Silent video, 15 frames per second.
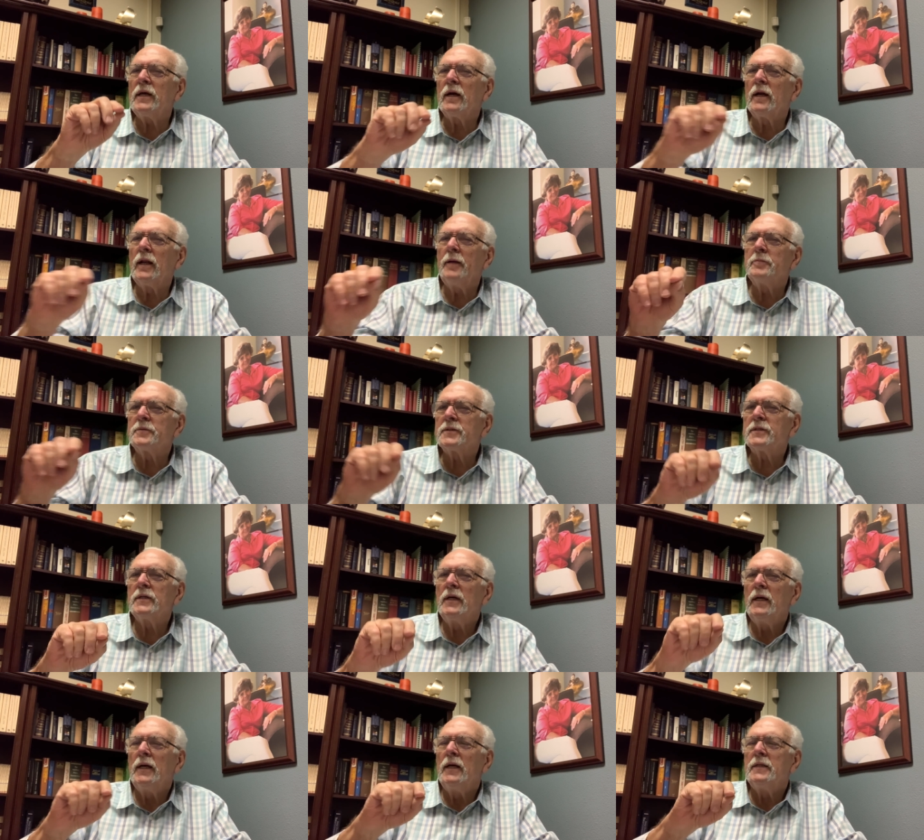glimpse.
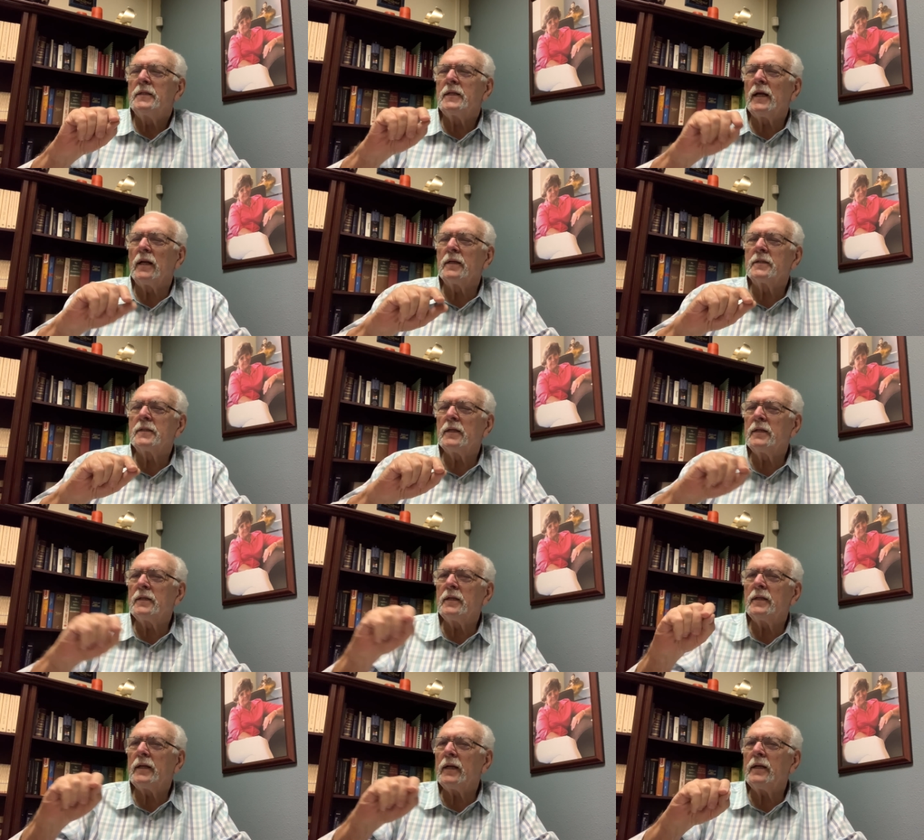Tell us
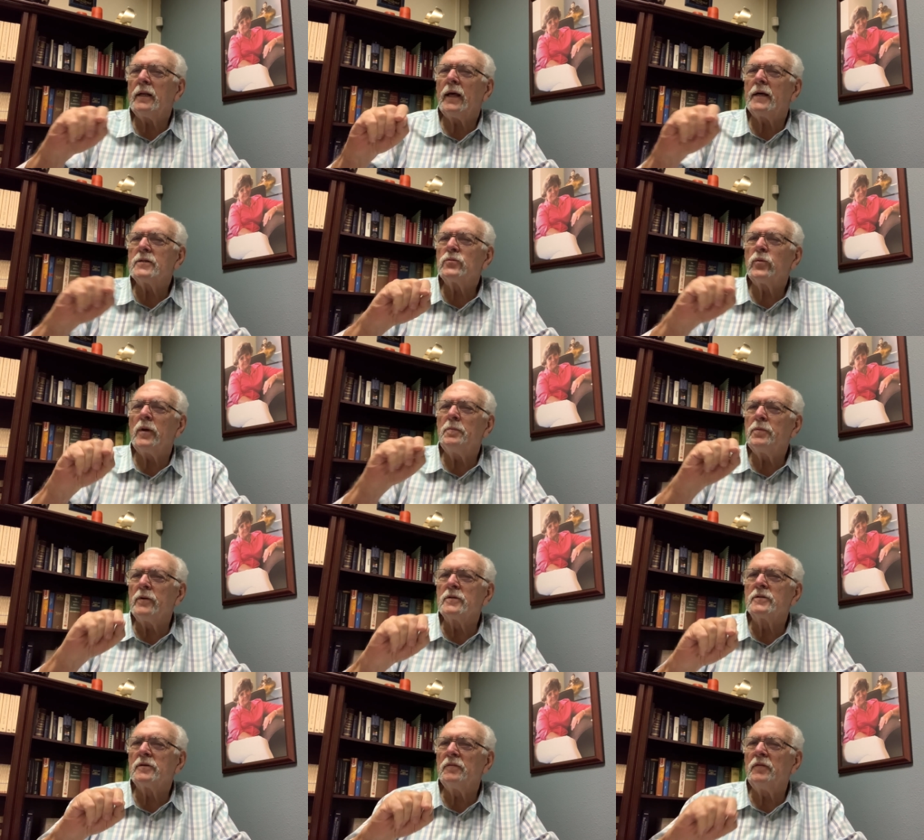that, that as we
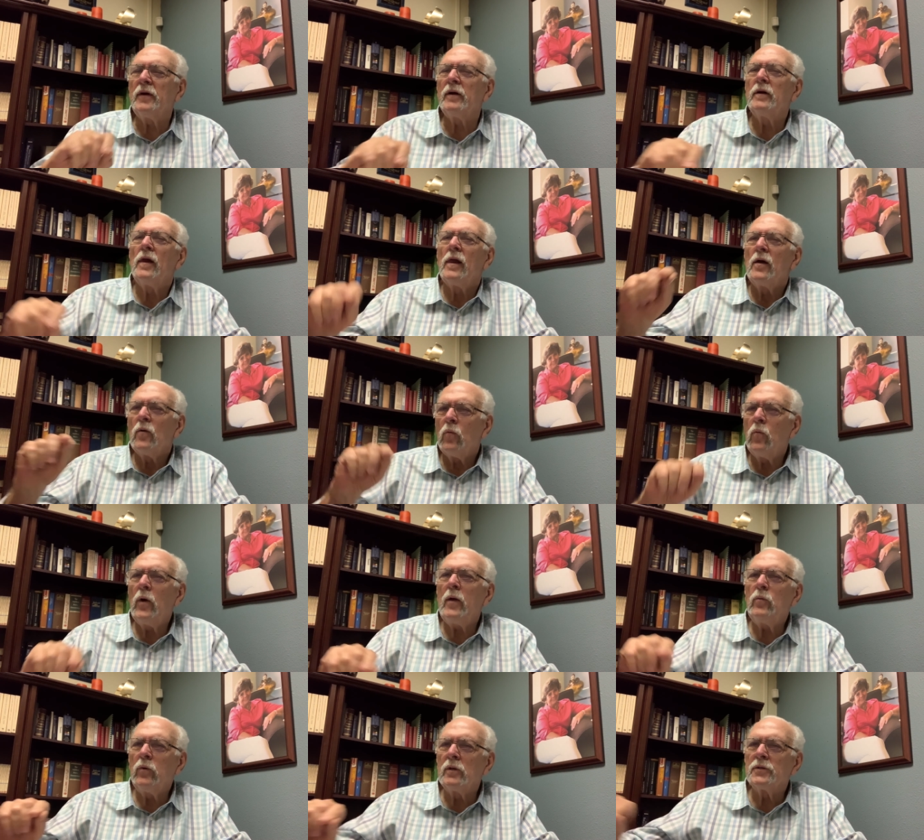persevere, we
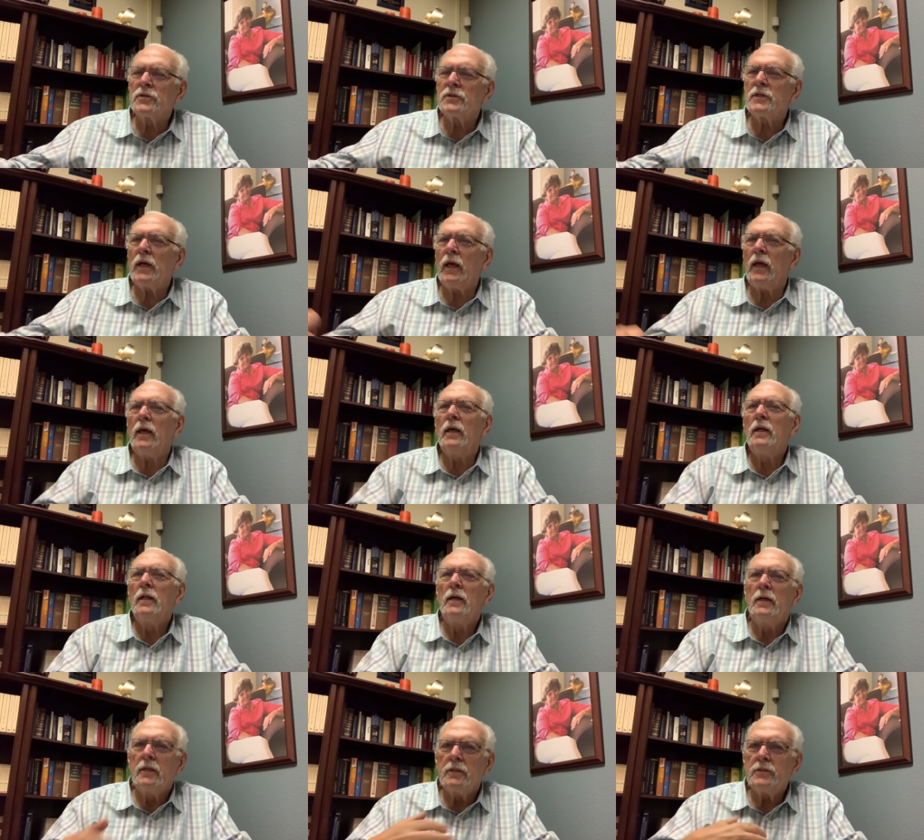will see
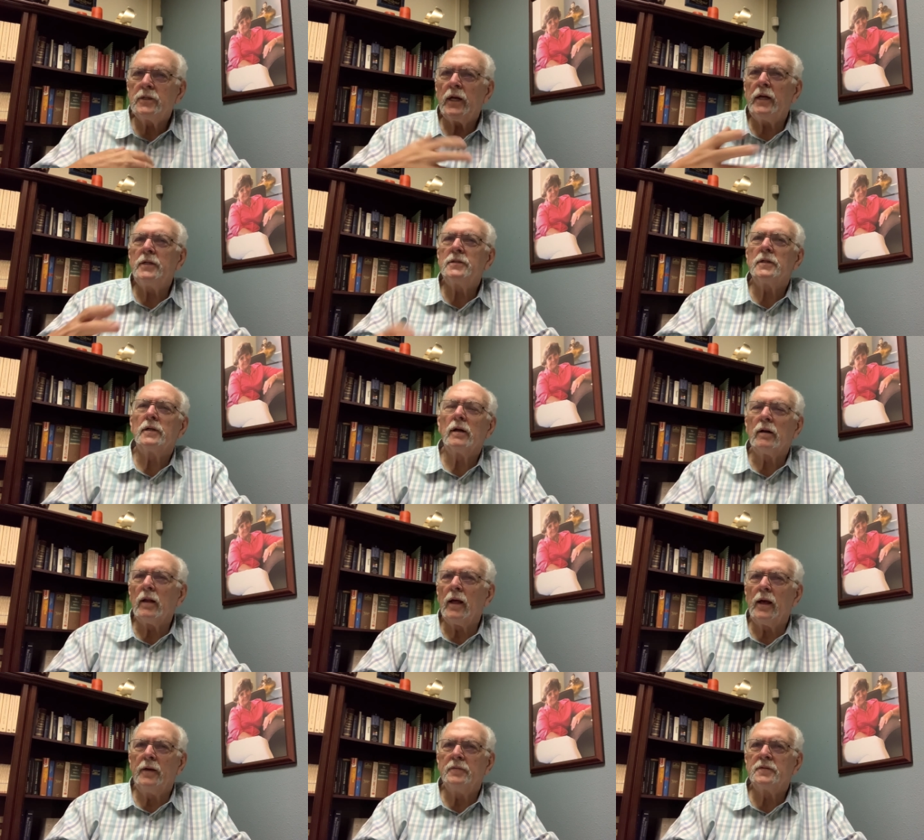change in our
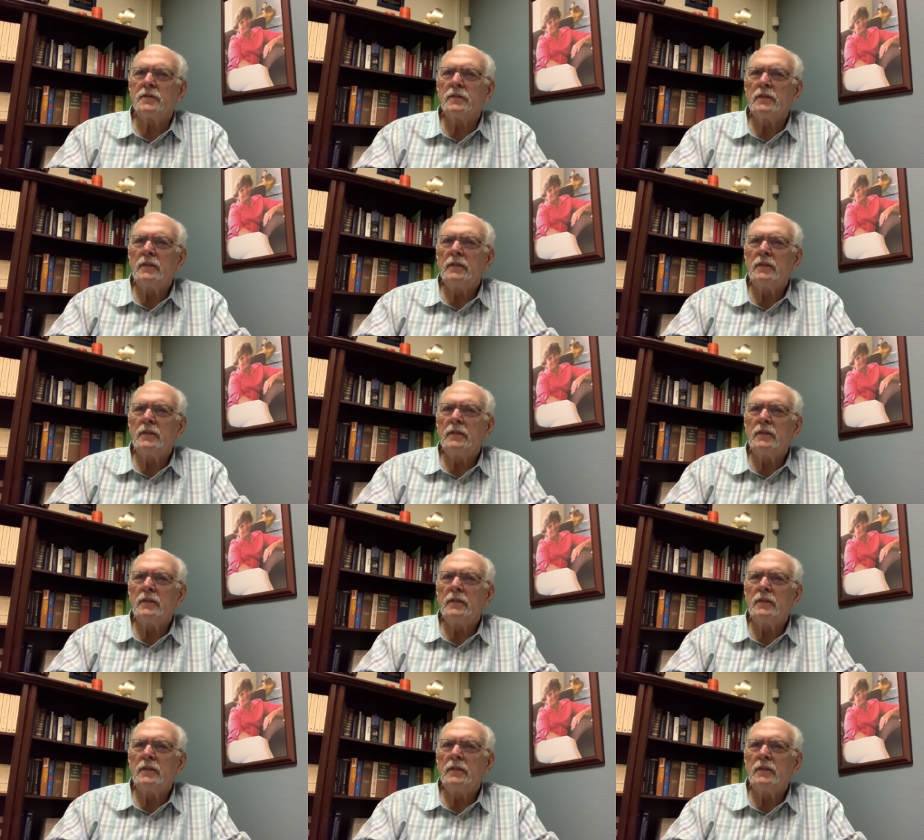lives.